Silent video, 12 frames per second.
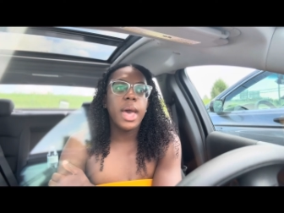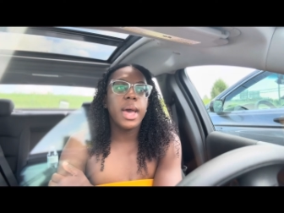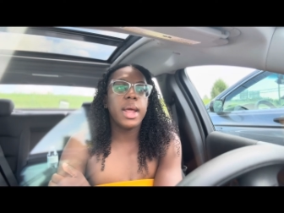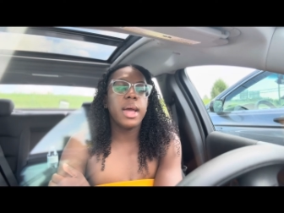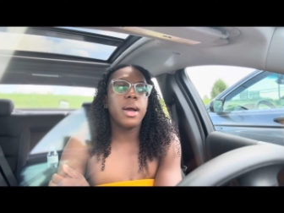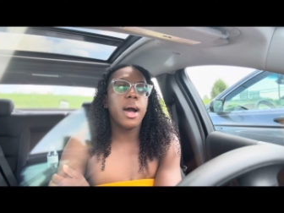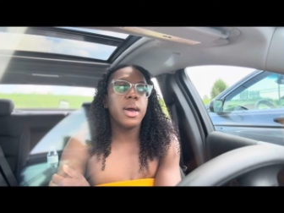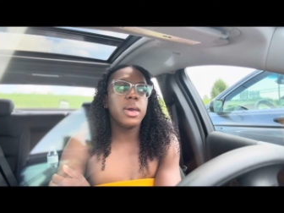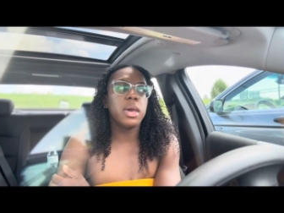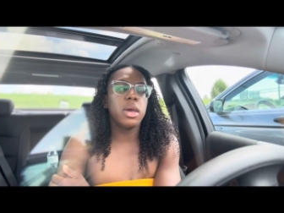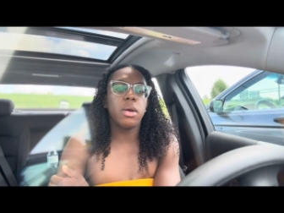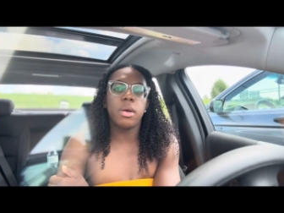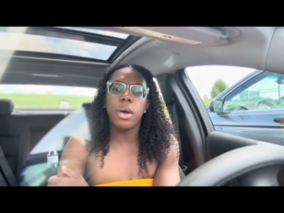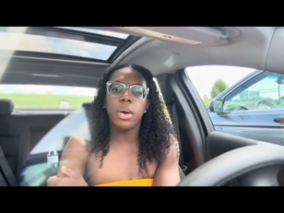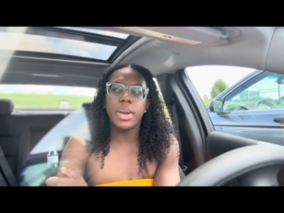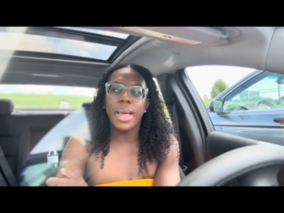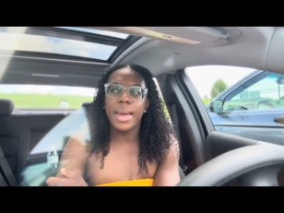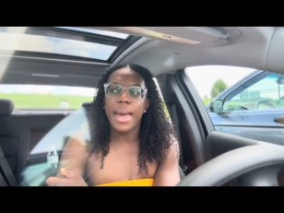And I got here
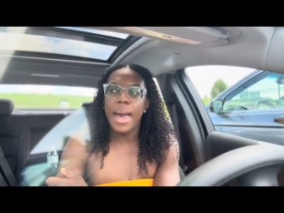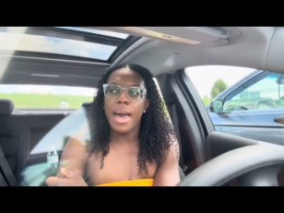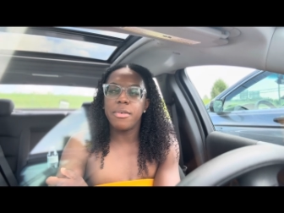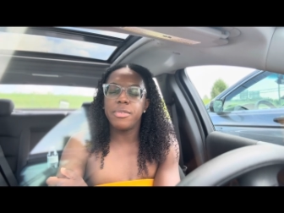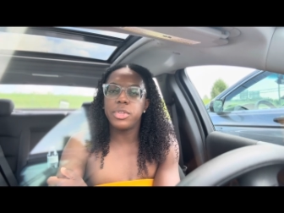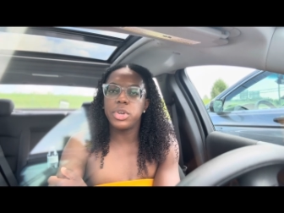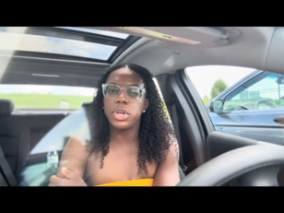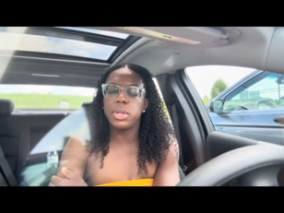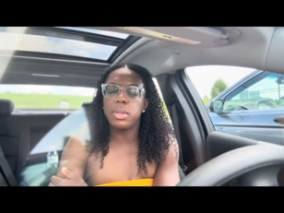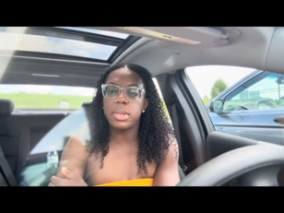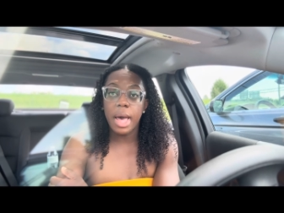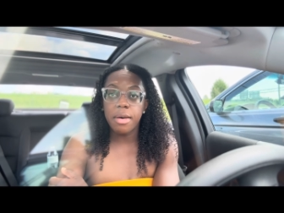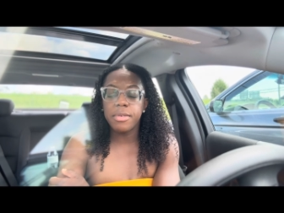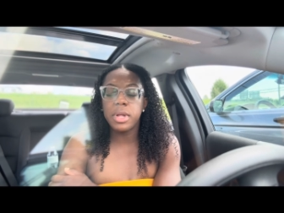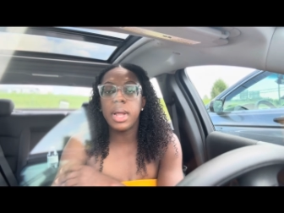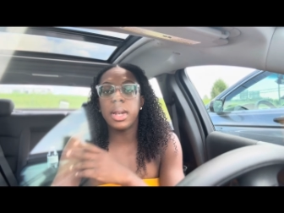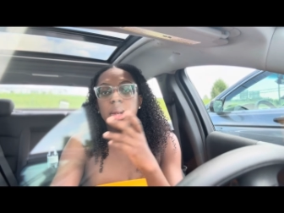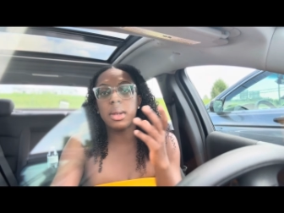around like after 7.
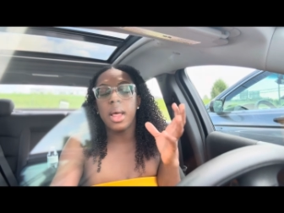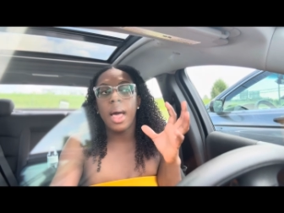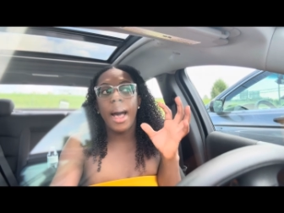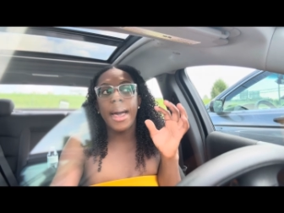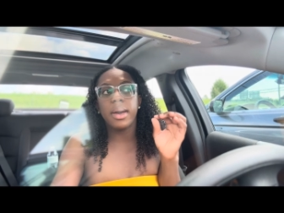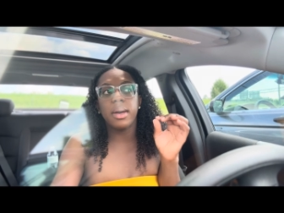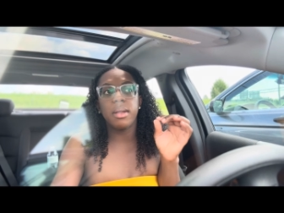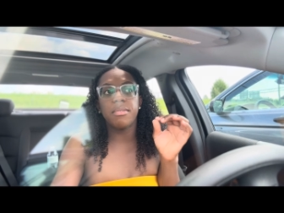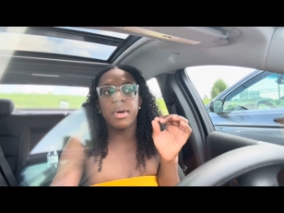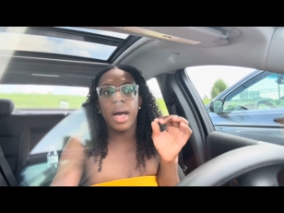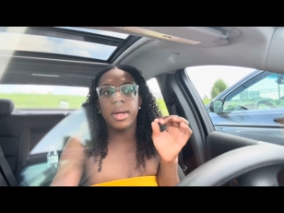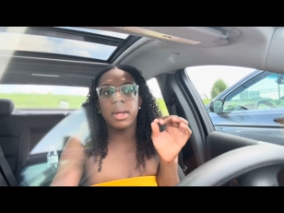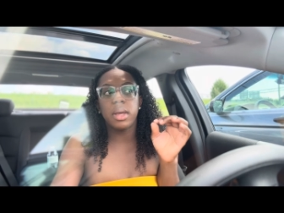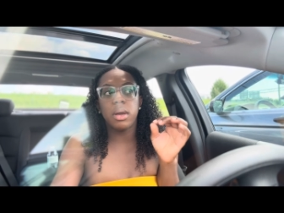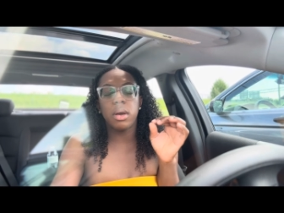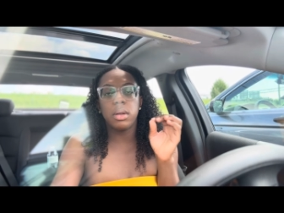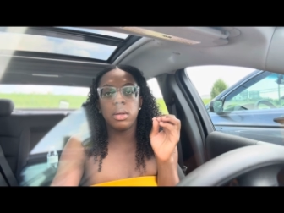And I could have gotten here a